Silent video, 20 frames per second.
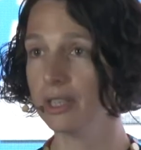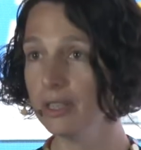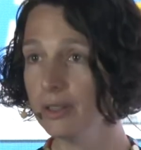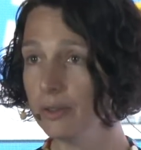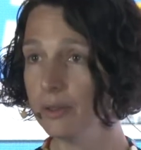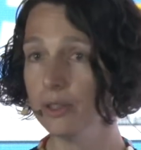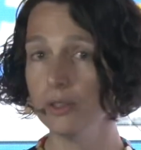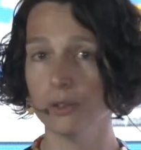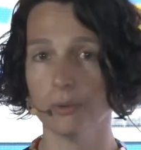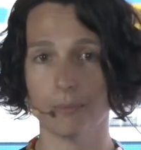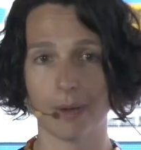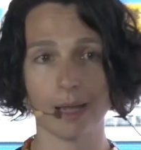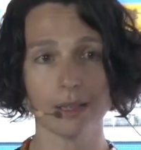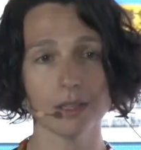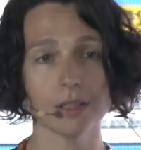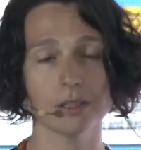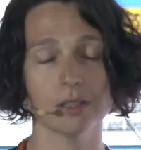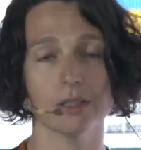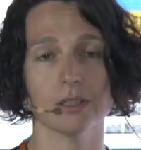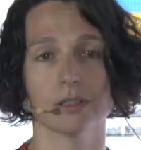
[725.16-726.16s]
in the
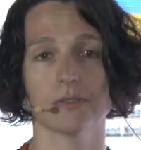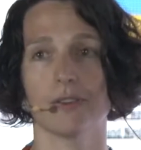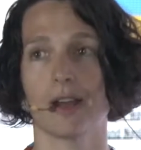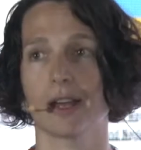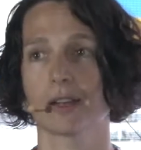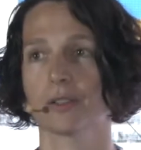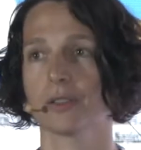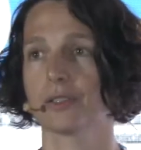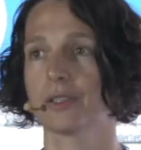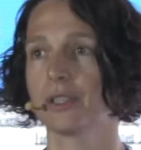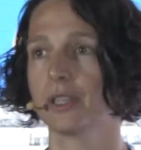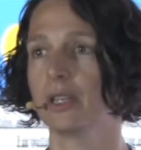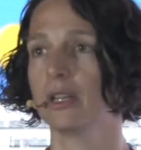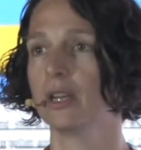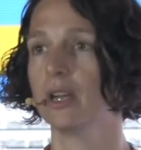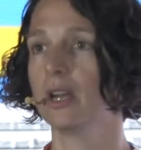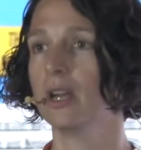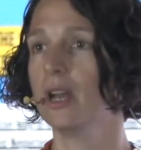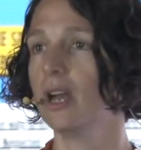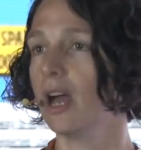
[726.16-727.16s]
humanities faculty
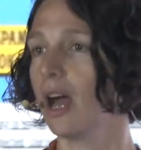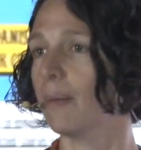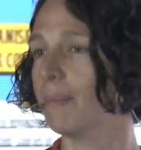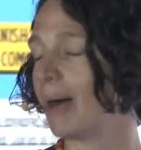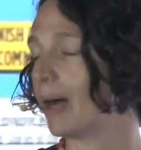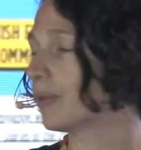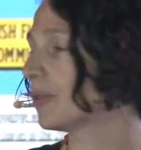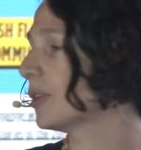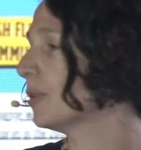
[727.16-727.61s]
about